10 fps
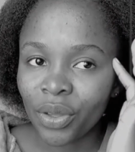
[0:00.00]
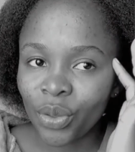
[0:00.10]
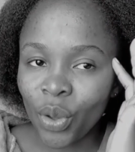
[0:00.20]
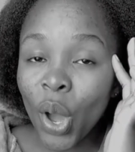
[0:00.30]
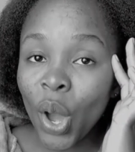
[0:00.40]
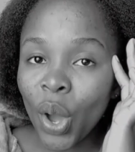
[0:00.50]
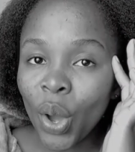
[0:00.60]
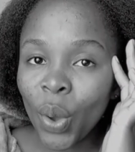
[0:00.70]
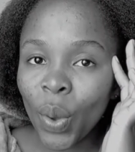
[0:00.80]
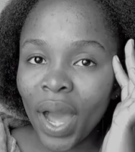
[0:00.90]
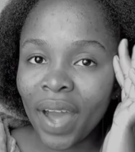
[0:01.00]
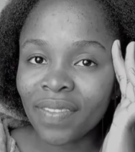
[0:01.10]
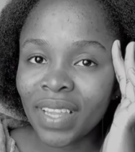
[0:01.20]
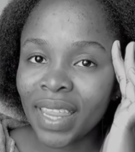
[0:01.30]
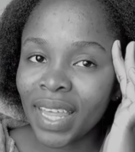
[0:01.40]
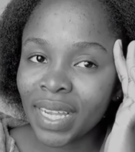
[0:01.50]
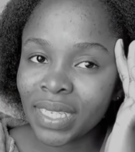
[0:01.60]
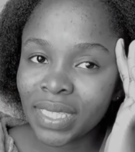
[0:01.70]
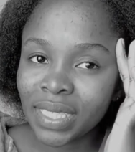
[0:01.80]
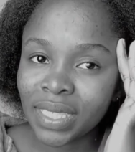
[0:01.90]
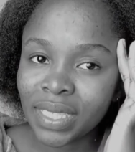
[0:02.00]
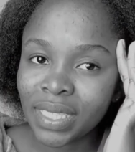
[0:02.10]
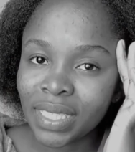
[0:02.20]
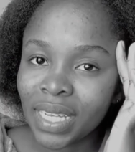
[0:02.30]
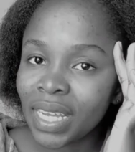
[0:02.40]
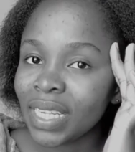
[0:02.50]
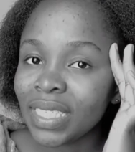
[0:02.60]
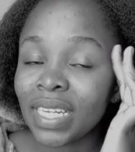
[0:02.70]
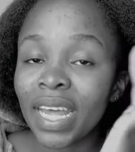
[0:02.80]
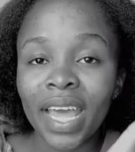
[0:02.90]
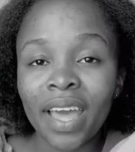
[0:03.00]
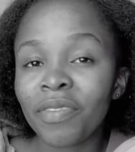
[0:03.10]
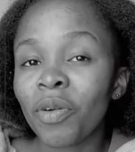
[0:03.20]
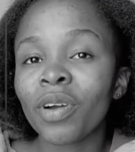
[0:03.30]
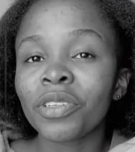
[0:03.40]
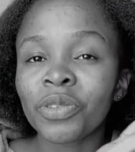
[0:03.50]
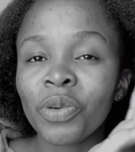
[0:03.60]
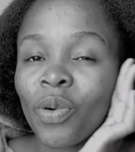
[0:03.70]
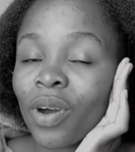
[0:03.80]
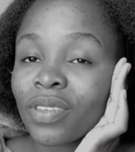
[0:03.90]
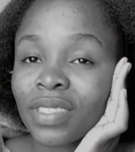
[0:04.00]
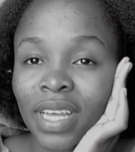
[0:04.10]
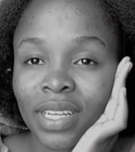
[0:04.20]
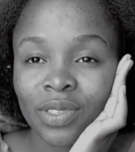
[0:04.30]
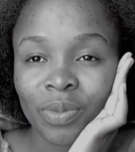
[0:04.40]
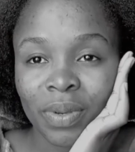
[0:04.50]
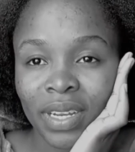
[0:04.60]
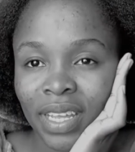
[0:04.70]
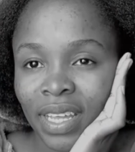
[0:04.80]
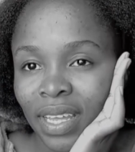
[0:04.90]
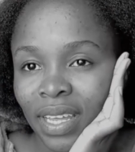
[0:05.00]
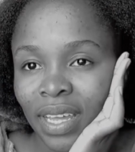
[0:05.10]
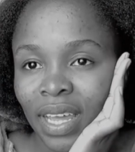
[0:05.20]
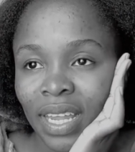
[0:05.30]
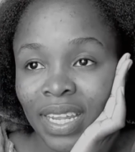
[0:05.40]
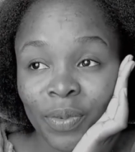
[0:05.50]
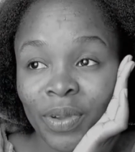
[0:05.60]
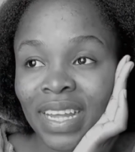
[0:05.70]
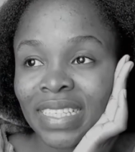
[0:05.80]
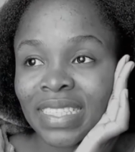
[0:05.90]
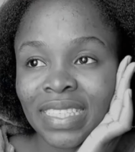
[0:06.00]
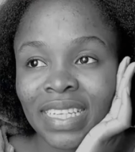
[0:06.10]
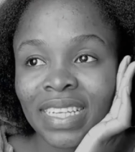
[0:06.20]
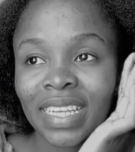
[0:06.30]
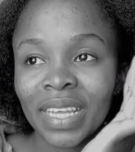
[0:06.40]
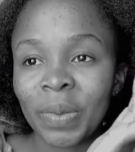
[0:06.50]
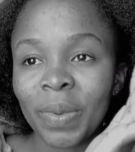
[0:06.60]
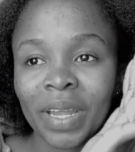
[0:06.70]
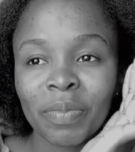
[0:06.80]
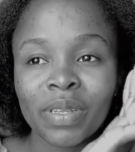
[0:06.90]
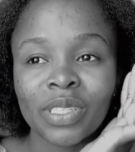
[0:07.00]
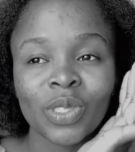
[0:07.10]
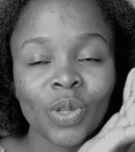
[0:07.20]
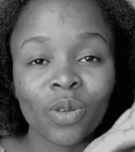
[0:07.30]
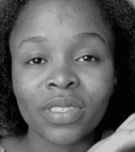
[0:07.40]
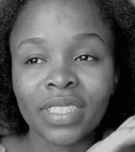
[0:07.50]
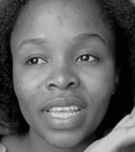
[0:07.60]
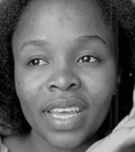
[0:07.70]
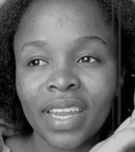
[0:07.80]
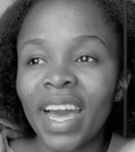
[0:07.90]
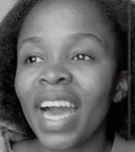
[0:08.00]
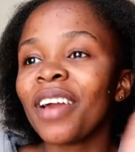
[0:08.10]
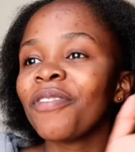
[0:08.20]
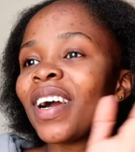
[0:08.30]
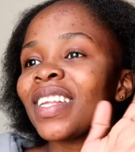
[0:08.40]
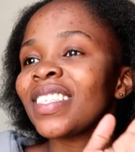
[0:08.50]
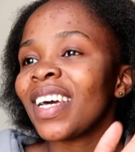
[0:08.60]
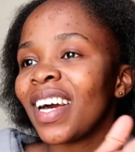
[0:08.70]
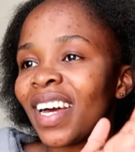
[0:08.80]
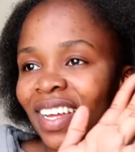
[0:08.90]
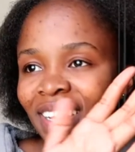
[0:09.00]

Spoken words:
Yo, after that, did I ever want to go outside to play? Like, when I'd see him, I'd be so scared. Hi, Fanta.